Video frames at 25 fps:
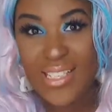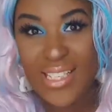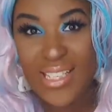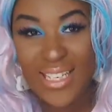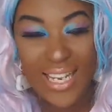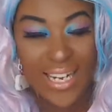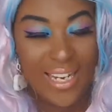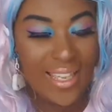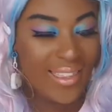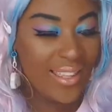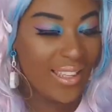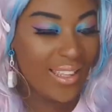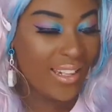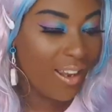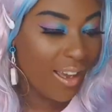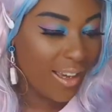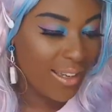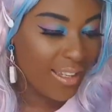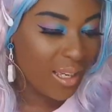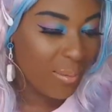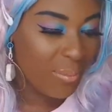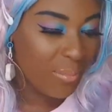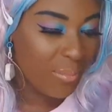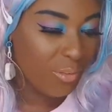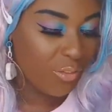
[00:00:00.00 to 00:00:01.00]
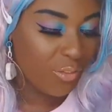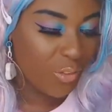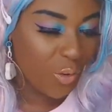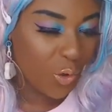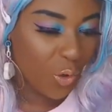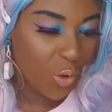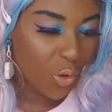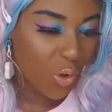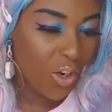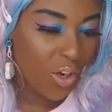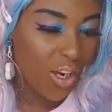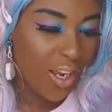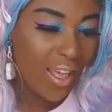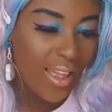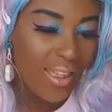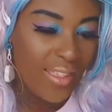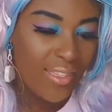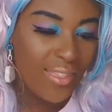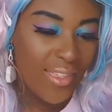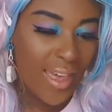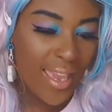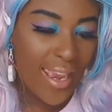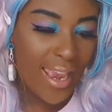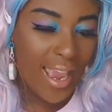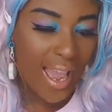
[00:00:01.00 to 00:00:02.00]
seen anything like it before.
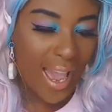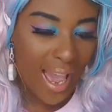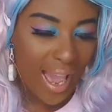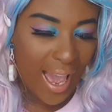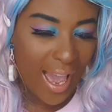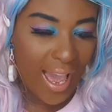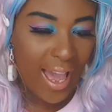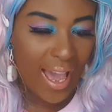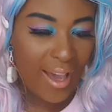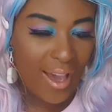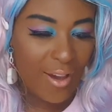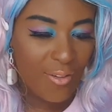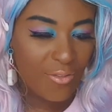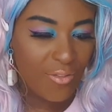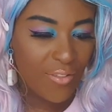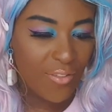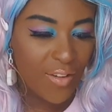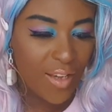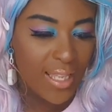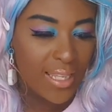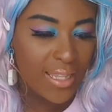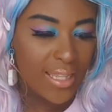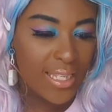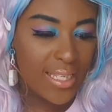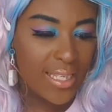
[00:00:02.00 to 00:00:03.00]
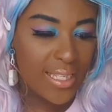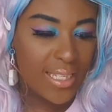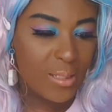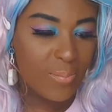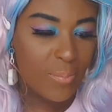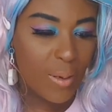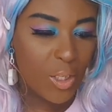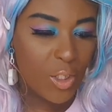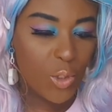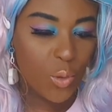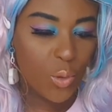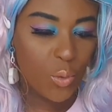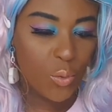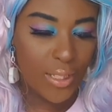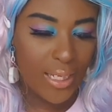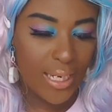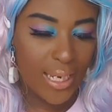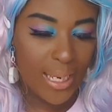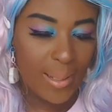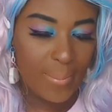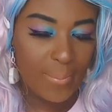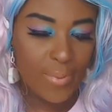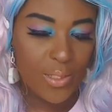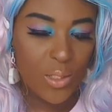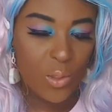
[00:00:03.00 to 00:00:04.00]
They have these special
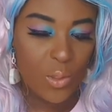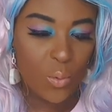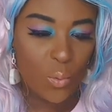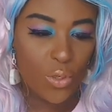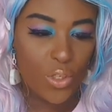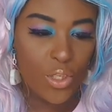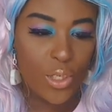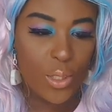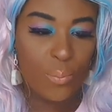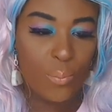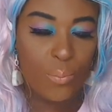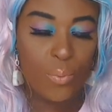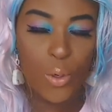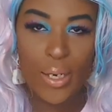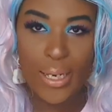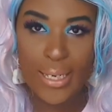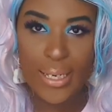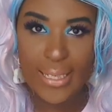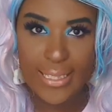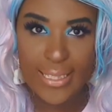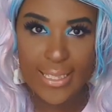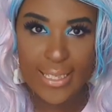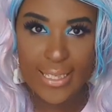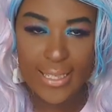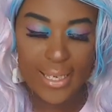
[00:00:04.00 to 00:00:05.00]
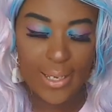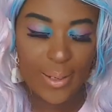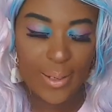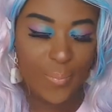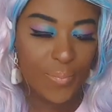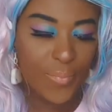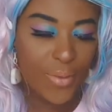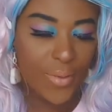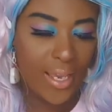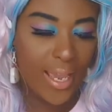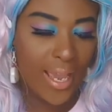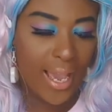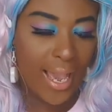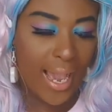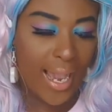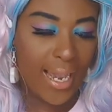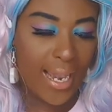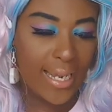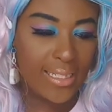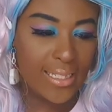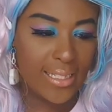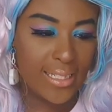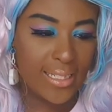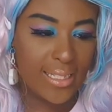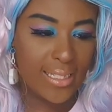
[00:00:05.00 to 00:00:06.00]
nibs, what you put into them,
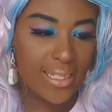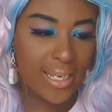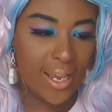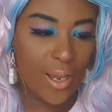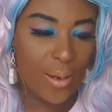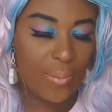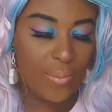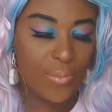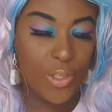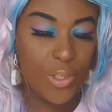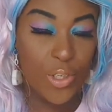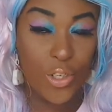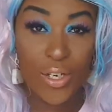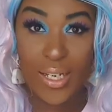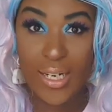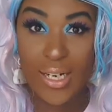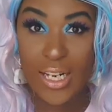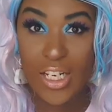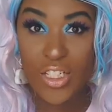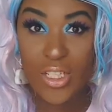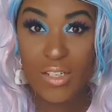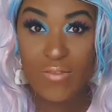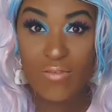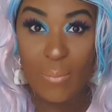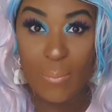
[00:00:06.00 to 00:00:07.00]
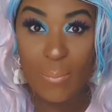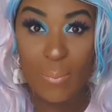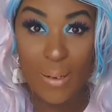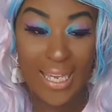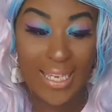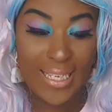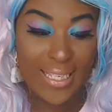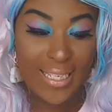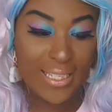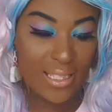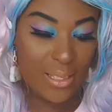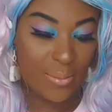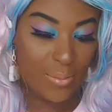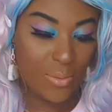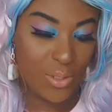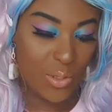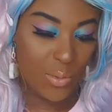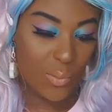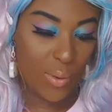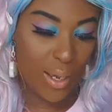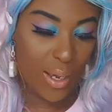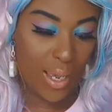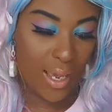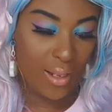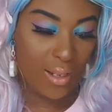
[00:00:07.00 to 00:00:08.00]
and you can actually replace them
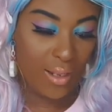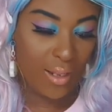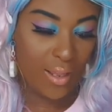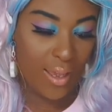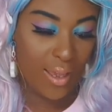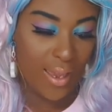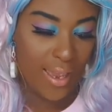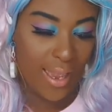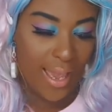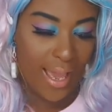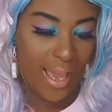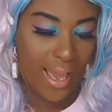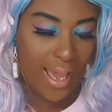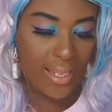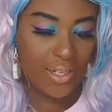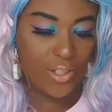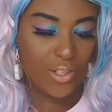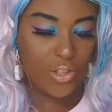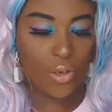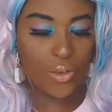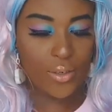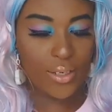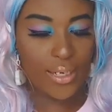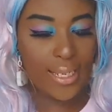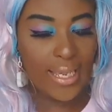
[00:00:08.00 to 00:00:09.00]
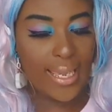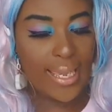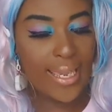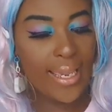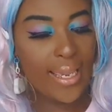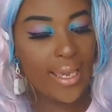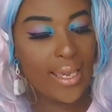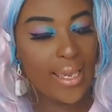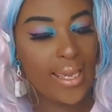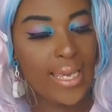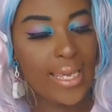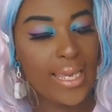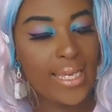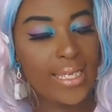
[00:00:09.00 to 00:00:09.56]
as well. And on here,